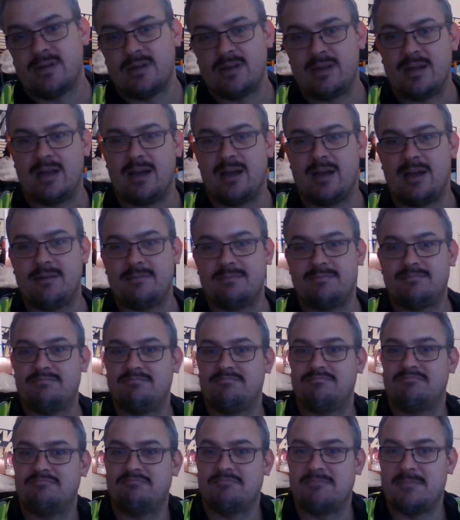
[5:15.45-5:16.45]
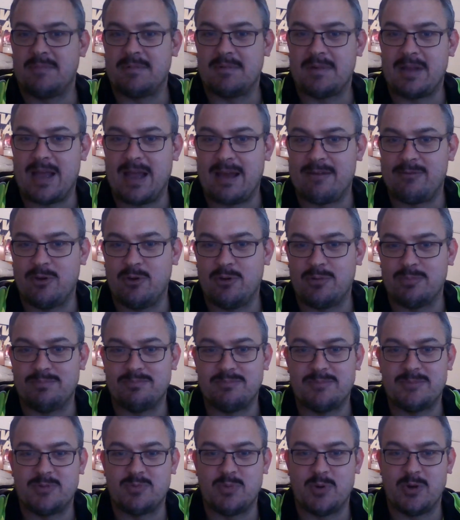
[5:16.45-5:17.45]
Have a
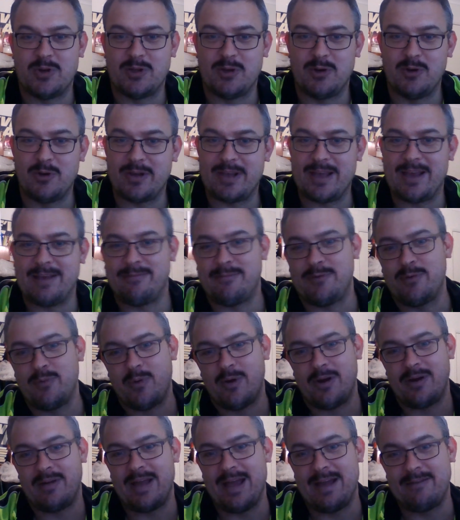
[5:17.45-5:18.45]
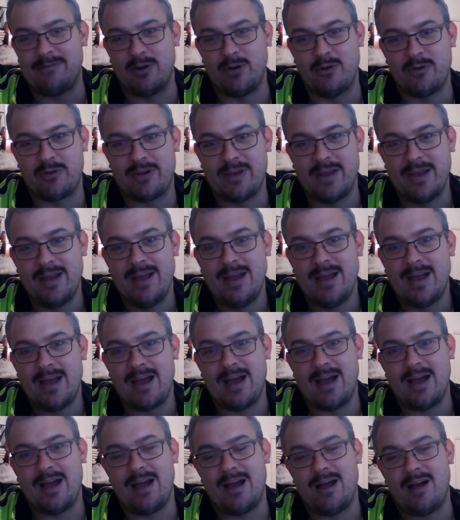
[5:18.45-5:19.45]
look. It's worth a look. If you want to have a look,
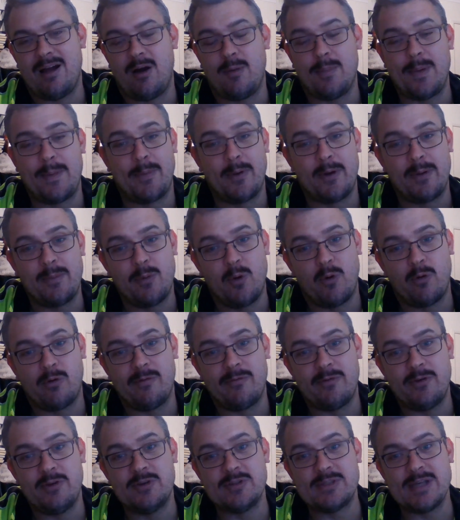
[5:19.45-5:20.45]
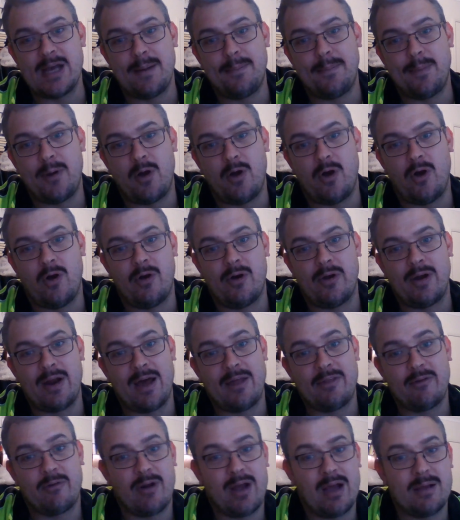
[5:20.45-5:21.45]
I'll be putting more reviews up on
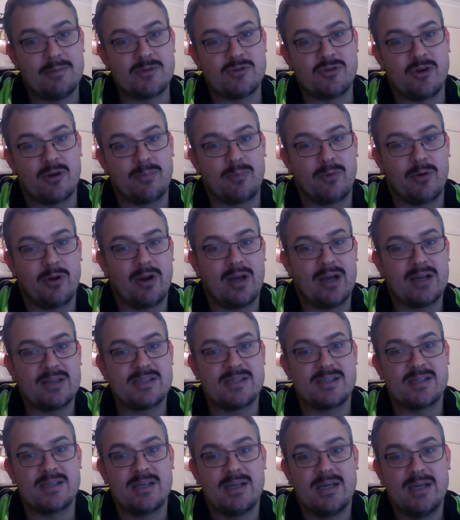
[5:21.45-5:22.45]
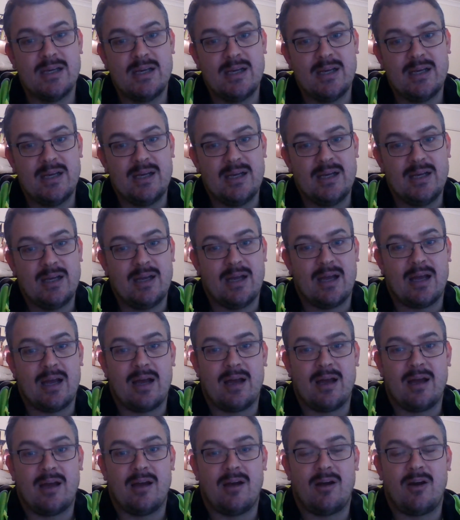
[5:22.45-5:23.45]
other Armstrong products
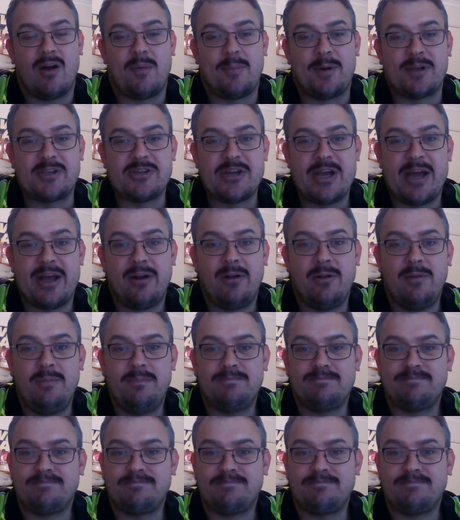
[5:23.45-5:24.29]
on my channel,